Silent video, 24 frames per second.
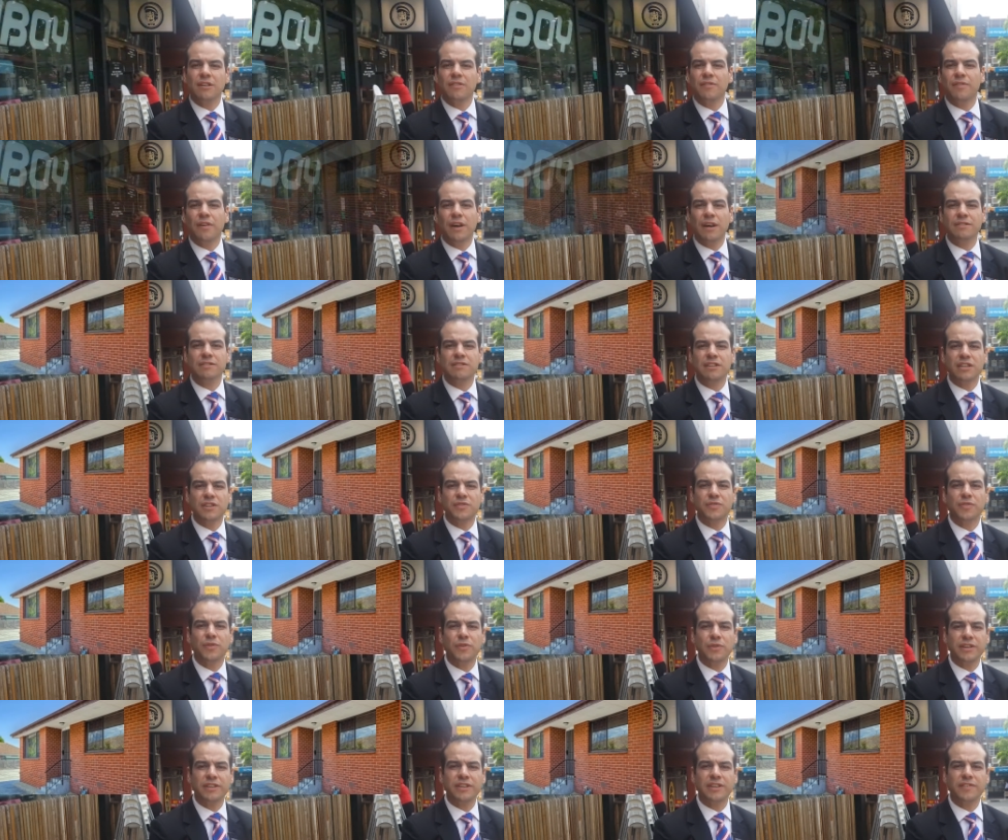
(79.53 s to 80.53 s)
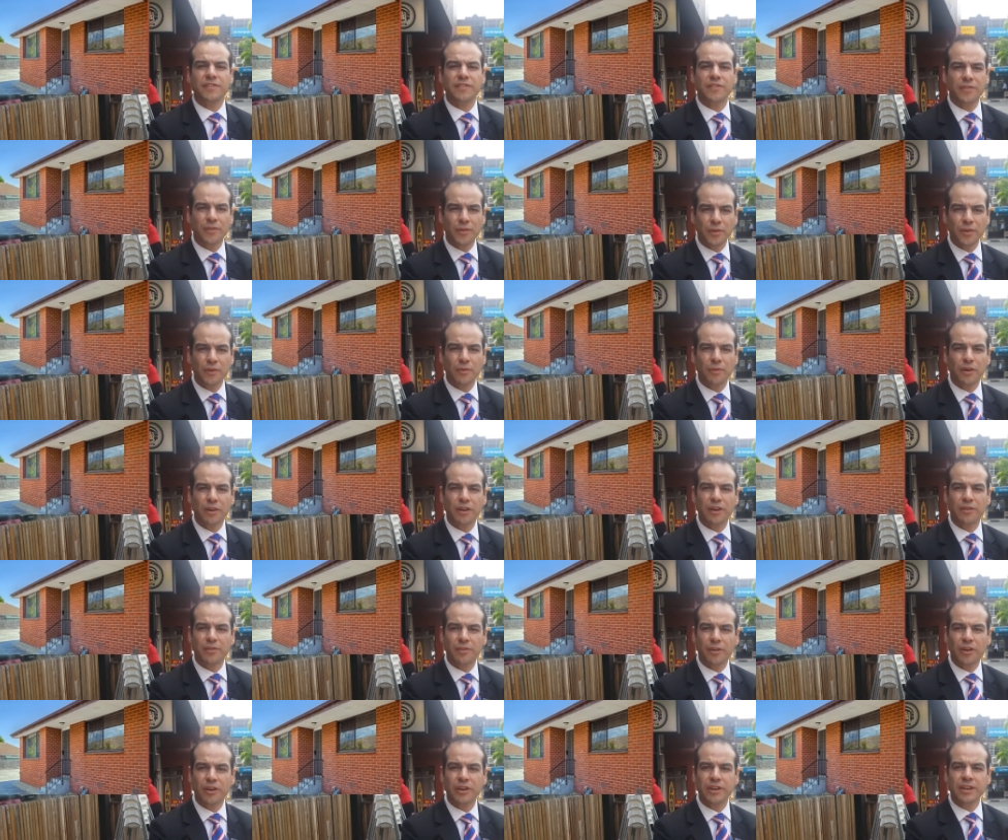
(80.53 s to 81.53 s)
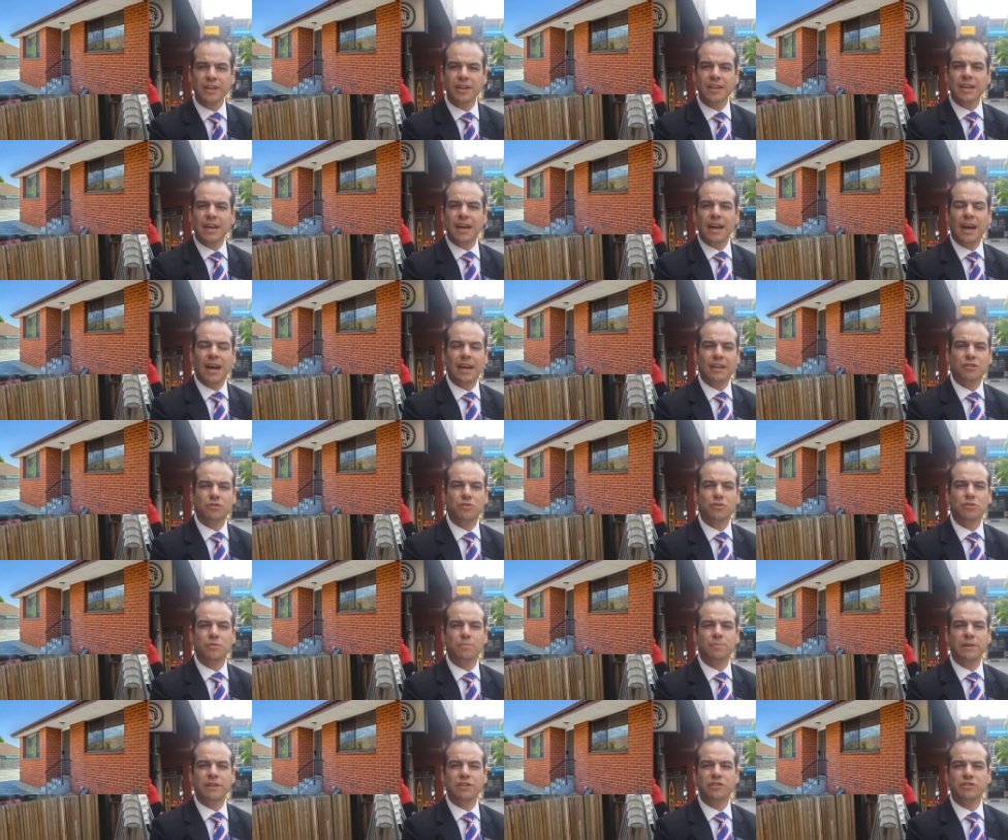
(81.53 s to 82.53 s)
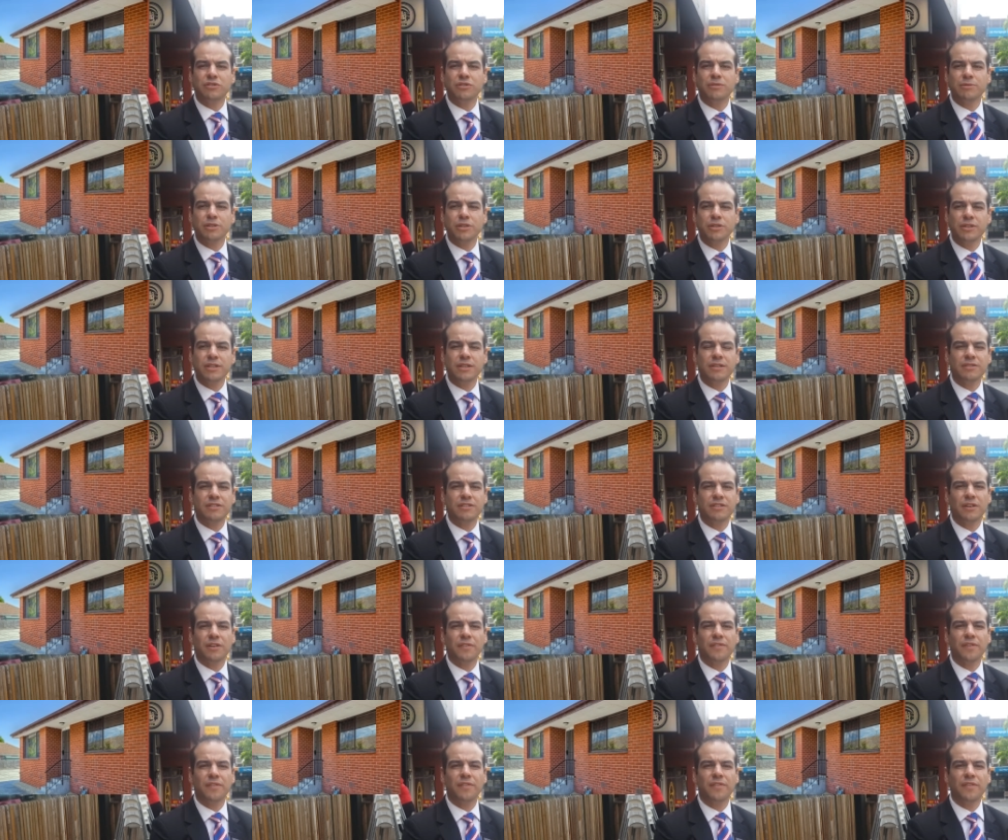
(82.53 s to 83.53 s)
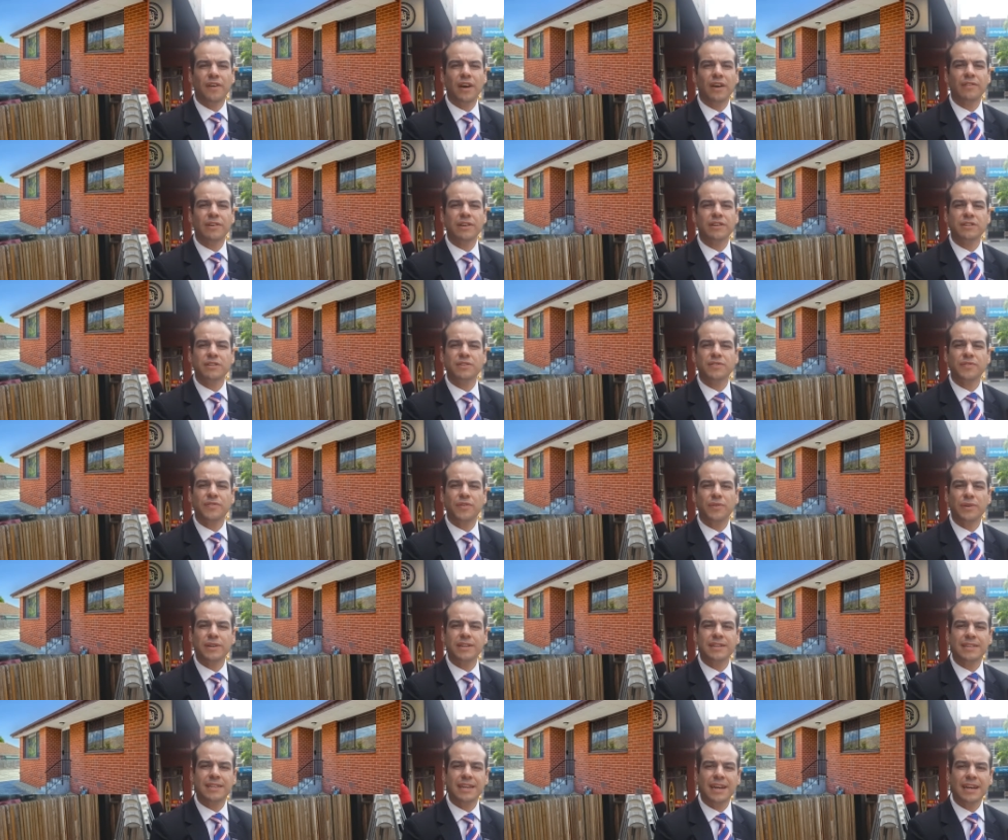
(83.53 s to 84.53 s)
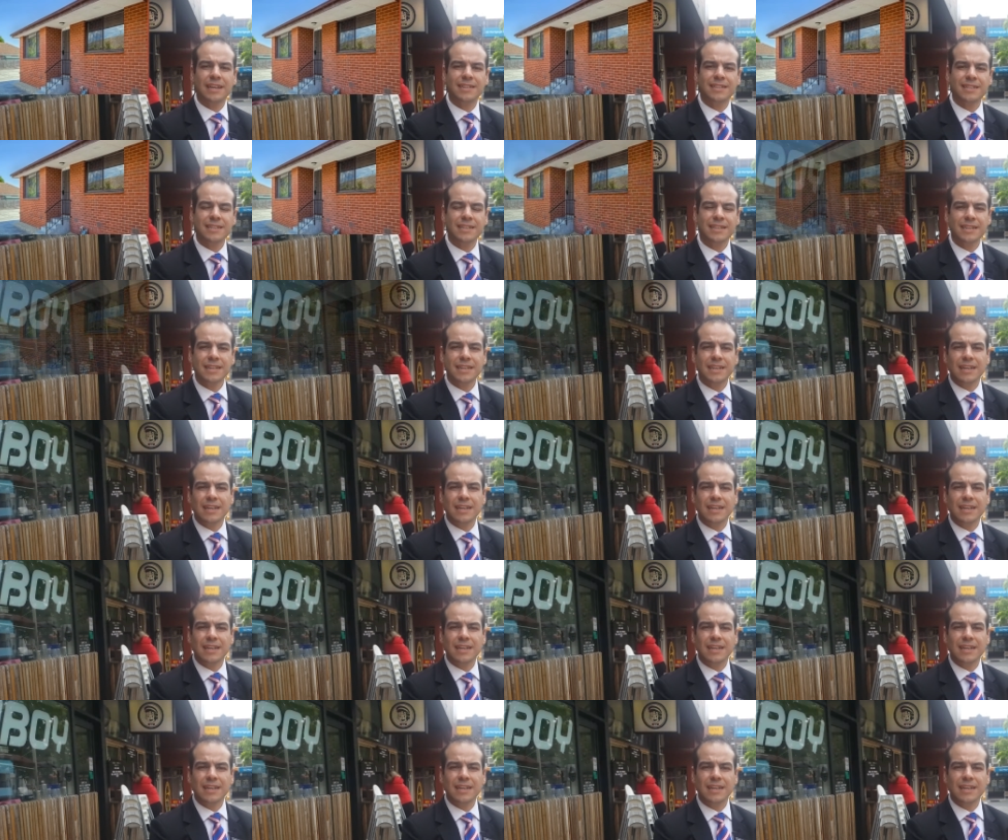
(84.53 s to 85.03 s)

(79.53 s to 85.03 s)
5/44 Warren Road, 2-bedroom unit, sold for 540,000.